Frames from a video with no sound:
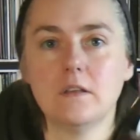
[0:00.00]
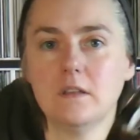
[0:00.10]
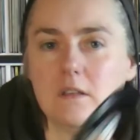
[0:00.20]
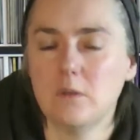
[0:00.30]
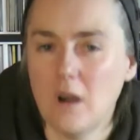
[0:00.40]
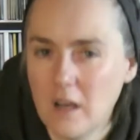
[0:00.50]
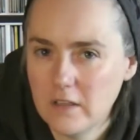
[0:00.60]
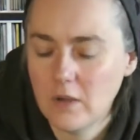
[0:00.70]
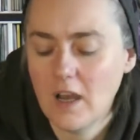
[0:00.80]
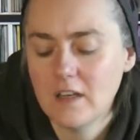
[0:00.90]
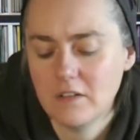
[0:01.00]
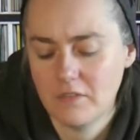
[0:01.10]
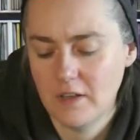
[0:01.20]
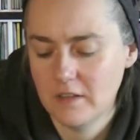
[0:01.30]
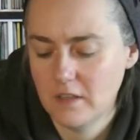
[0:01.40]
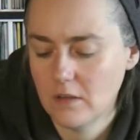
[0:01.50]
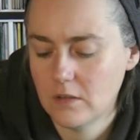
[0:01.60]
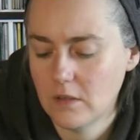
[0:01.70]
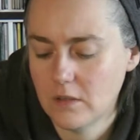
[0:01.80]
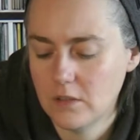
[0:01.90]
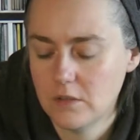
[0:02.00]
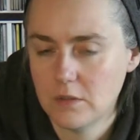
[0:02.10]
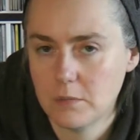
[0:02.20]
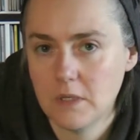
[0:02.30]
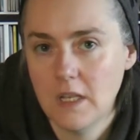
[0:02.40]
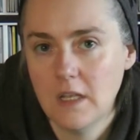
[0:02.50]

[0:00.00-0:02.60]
you hardly find that on YouTube.